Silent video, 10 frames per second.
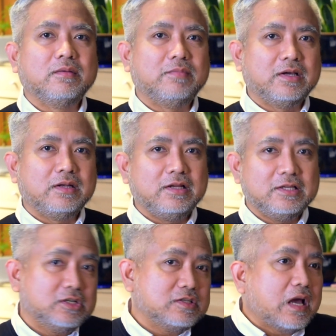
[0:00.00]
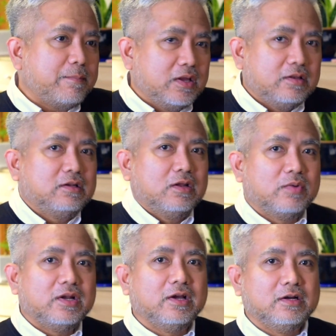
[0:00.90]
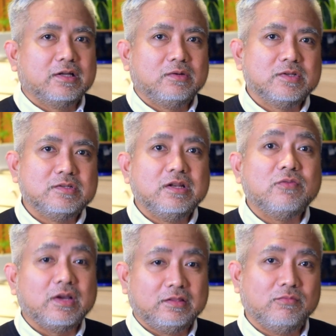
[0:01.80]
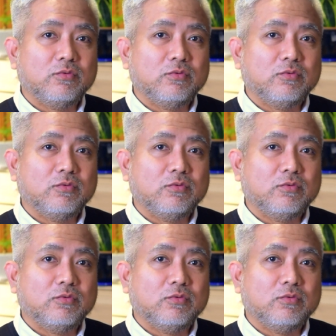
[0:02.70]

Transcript: but it just happened that the one I got was the defective